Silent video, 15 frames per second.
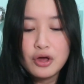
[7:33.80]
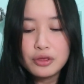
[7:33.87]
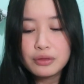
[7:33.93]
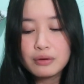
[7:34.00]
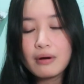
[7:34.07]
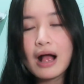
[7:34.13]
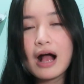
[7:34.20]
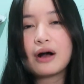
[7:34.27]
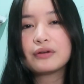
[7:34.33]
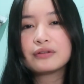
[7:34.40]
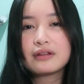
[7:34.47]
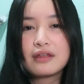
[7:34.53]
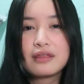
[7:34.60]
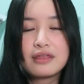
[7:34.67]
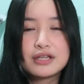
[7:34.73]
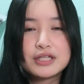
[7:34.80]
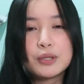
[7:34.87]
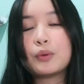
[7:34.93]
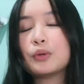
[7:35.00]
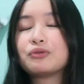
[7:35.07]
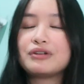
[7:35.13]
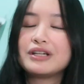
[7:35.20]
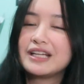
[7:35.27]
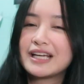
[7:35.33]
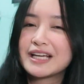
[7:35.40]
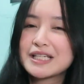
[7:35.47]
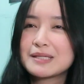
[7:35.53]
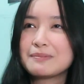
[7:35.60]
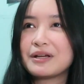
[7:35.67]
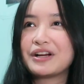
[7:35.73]
throughout this whole reading
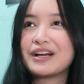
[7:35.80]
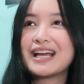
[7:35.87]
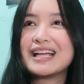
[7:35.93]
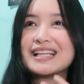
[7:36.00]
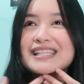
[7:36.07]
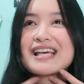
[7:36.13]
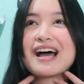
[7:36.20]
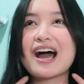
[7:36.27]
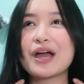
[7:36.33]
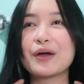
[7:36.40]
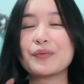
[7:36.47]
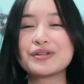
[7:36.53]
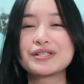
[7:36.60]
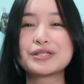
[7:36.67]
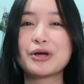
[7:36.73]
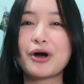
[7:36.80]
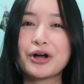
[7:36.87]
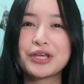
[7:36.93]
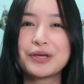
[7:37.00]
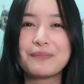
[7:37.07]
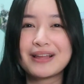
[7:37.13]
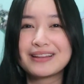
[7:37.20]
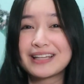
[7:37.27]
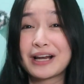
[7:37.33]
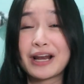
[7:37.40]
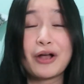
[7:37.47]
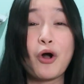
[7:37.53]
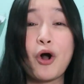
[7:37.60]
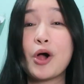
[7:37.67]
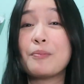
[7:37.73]
experience, I was documenting
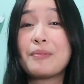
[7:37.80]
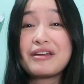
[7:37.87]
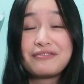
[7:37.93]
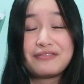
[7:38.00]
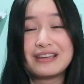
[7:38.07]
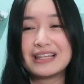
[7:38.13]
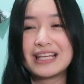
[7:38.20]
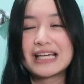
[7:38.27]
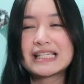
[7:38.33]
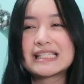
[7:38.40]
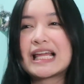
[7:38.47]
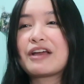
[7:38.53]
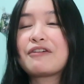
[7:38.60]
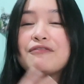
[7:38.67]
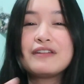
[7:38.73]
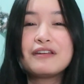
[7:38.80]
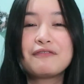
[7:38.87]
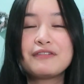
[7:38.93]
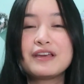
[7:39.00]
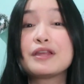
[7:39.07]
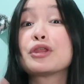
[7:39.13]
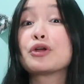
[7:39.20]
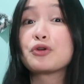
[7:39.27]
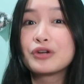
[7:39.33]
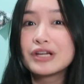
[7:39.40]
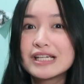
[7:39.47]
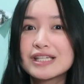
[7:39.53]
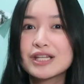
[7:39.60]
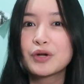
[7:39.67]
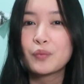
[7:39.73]
like all my feelings. Like, Fifi, the
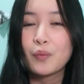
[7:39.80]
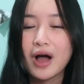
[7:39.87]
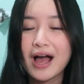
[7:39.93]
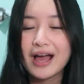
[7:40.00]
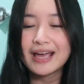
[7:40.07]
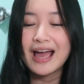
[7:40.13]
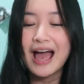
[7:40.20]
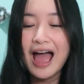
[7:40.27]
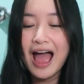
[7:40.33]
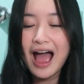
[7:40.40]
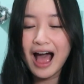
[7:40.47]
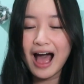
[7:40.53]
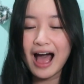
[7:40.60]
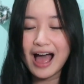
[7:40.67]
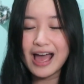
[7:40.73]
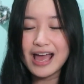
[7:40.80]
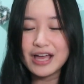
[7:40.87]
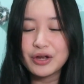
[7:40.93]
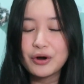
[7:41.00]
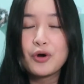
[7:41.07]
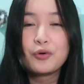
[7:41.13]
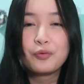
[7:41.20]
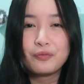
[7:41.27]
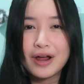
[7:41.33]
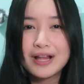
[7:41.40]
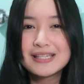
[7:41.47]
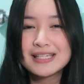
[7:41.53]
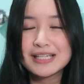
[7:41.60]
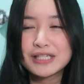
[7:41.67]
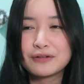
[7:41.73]
reason why I
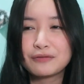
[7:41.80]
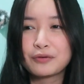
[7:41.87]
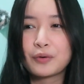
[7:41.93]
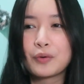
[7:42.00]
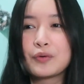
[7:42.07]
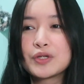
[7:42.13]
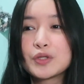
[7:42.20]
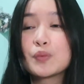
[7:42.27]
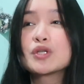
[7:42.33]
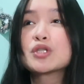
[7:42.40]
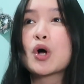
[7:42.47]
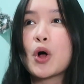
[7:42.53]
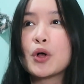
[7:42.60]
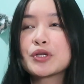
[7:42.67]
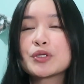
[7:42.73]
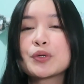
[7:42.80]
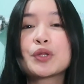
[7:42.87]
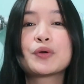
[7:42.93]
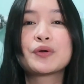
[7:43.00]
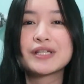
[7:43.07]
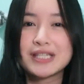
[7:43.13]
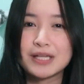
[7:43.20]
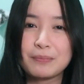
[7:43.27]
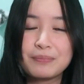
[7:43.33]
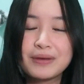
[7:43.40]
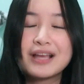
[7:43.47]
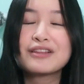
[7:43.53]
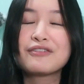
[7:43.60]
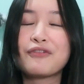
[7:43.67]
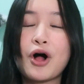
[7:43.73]
read Six of Crows, was also the
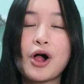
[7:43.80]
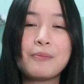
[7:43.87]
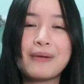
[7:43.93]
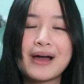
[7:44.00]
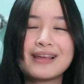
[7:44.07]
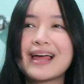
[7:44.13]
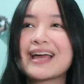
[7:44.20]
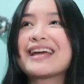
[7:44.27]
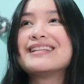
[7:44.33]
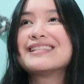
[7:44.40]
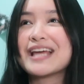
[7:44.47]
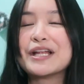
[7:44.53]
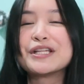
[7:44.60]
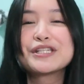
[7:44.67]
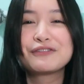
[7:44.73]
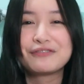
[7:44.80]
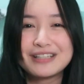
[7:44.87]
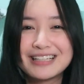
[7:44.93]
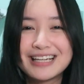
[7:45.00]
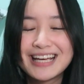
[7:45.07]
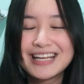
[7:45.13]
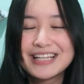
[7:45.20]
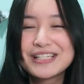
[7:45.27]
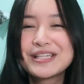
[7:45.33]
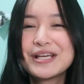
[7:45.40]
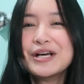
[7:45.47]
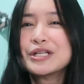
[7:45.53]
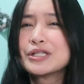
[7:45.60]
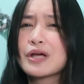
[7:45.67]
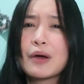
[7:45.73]
recipient of all my like intense feelings.
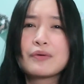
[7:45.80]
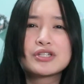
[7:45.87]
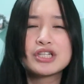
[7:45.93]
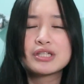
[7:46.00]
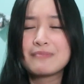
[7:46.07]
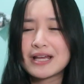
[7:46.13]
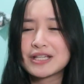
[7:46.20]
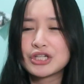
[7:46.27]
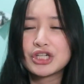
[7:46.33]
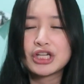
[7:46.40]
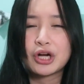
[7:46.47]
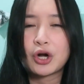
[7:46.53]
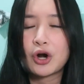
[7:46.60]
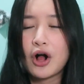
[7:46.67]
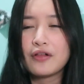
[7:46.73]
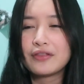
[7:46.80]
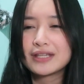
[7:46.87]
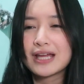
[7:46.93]
So I was just messaging her all the